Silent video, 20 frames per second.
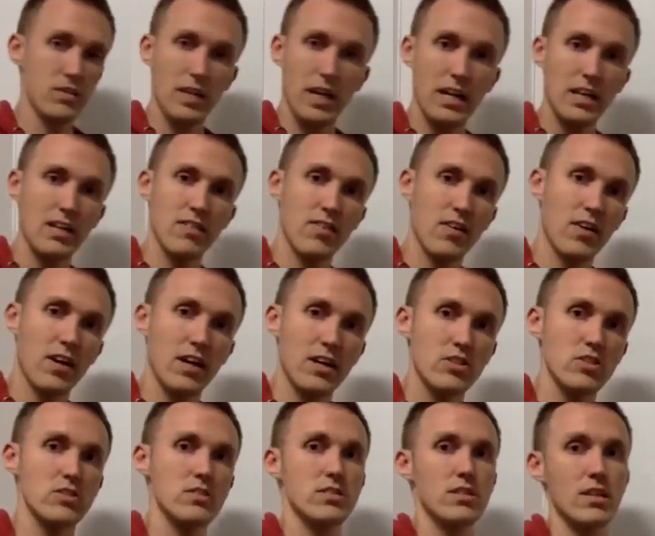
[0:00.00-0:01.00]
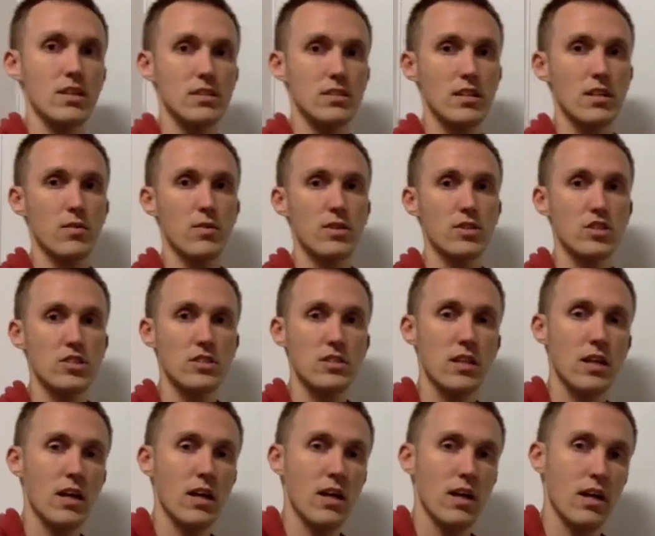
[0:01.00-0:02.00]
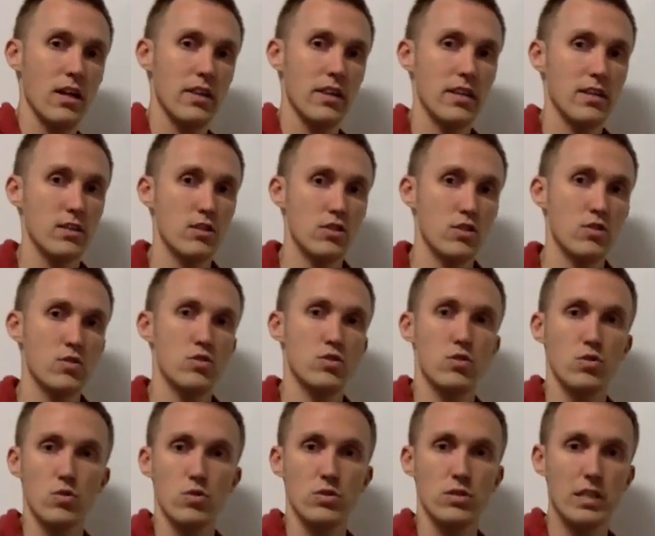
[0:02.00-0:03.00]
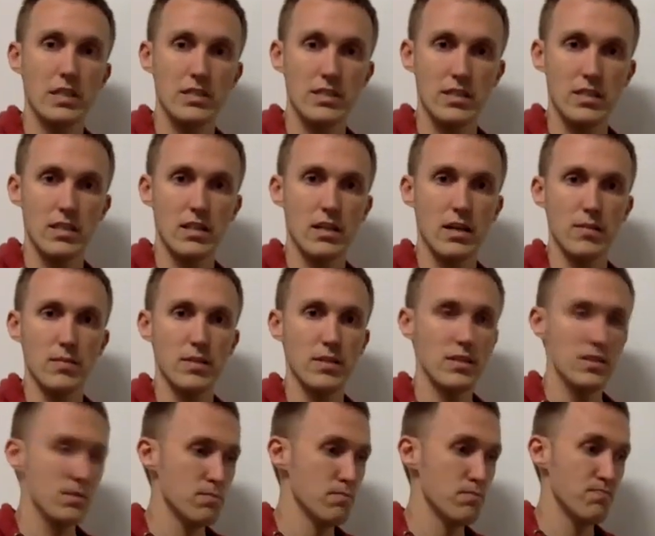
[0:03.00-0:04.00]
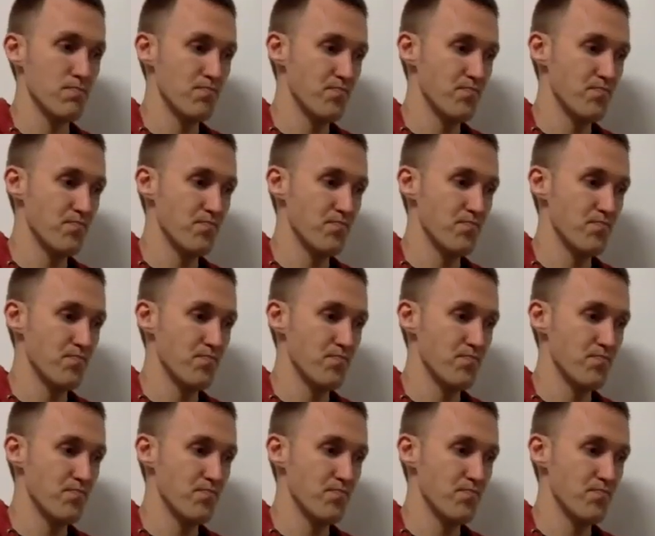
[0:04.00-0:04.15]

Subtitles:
tiny variations in acceleration that are due to density anomalies.